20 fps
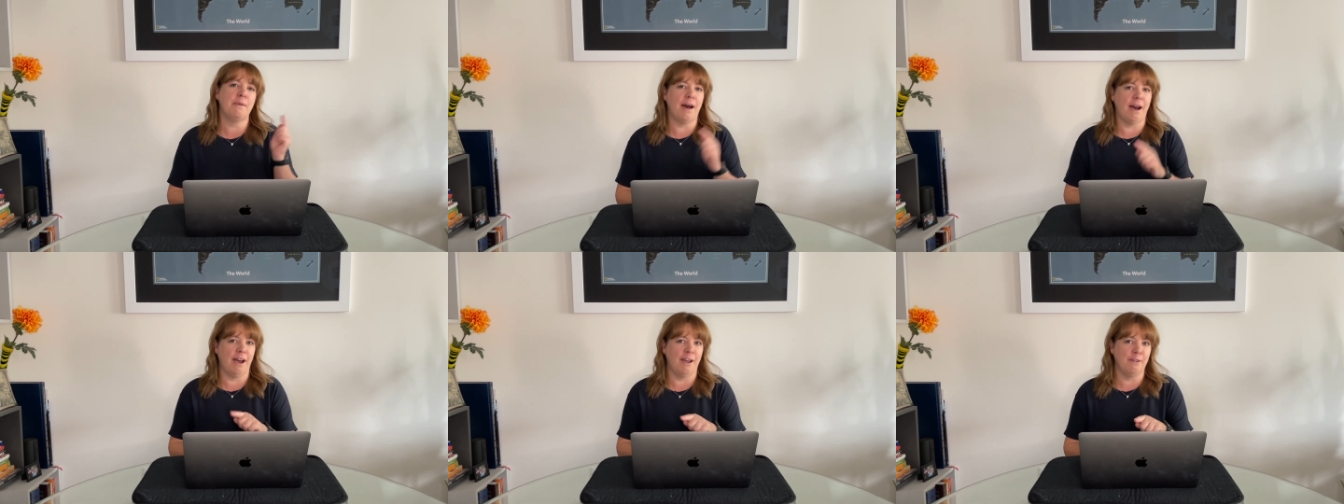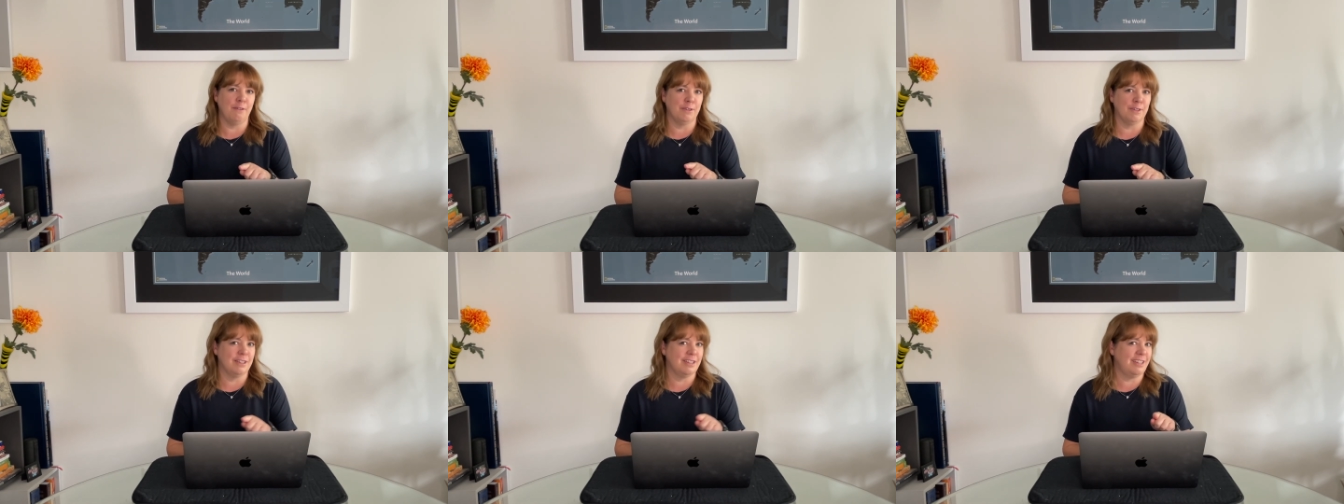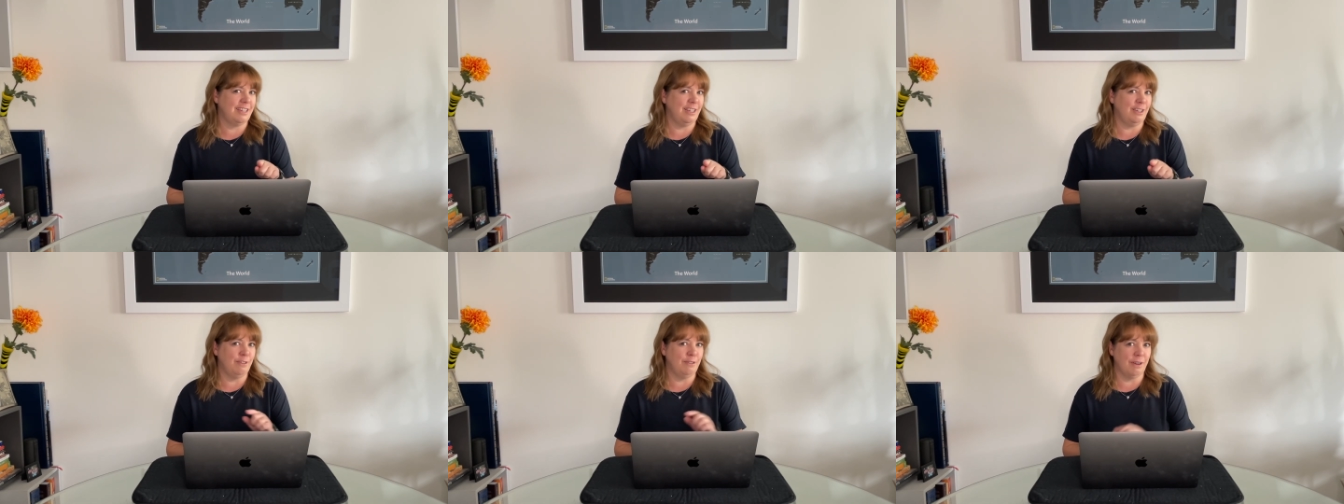I will
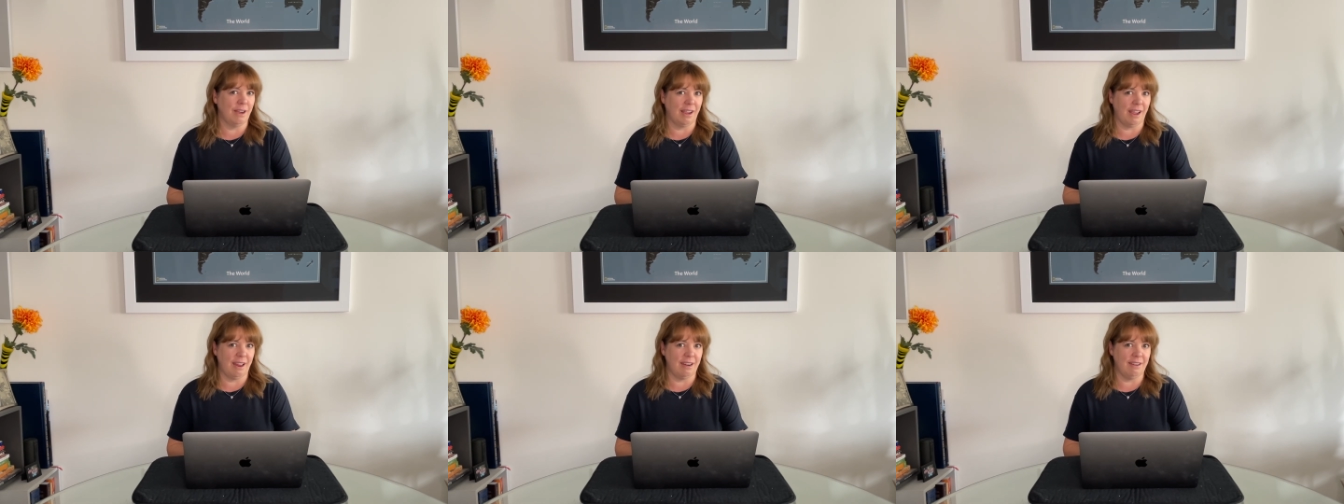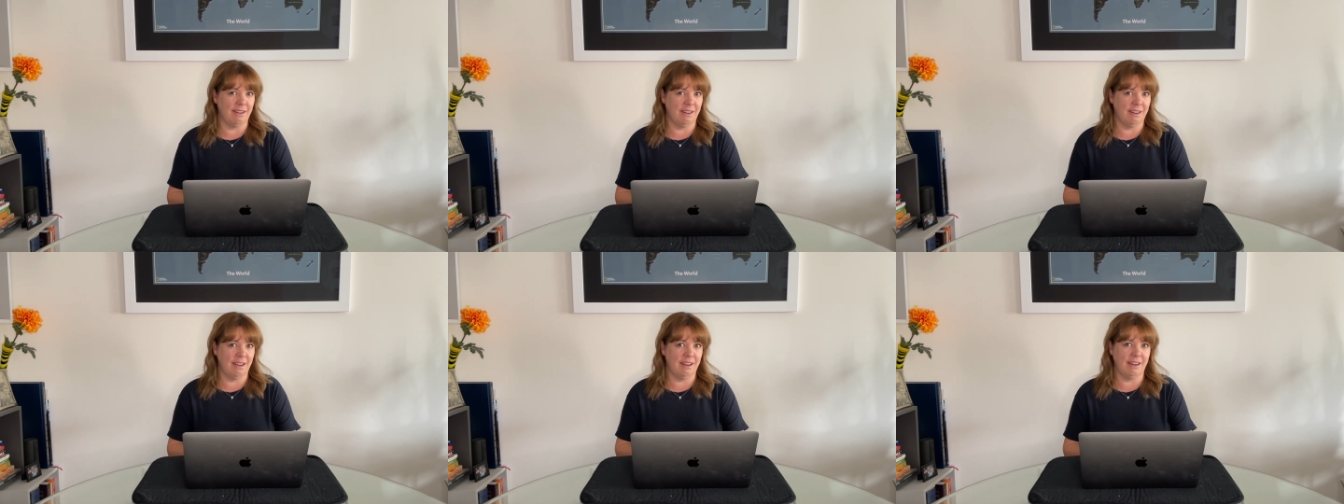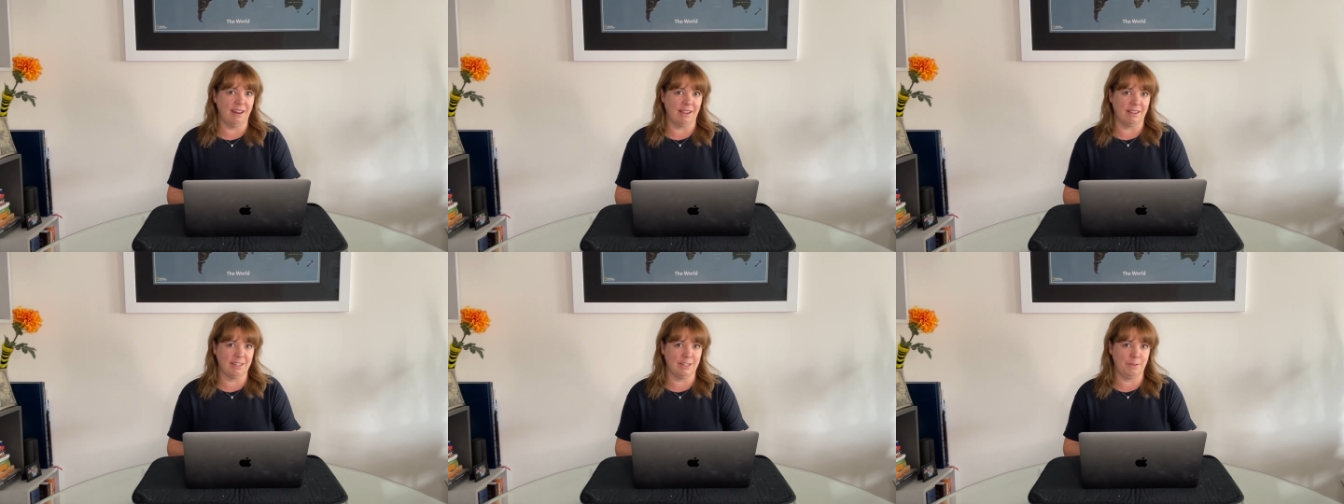see you again
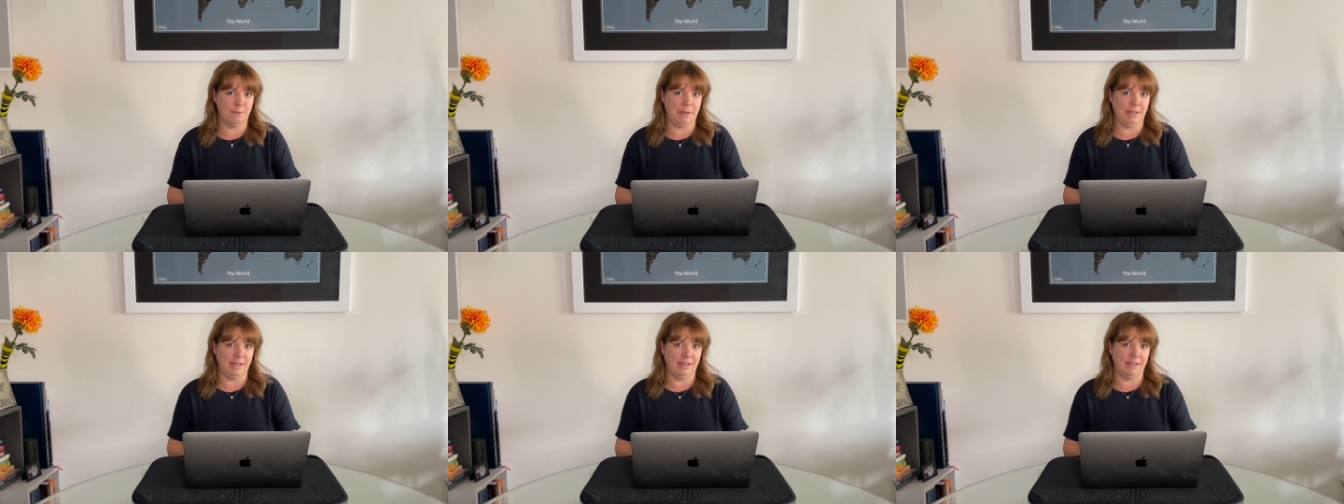next week.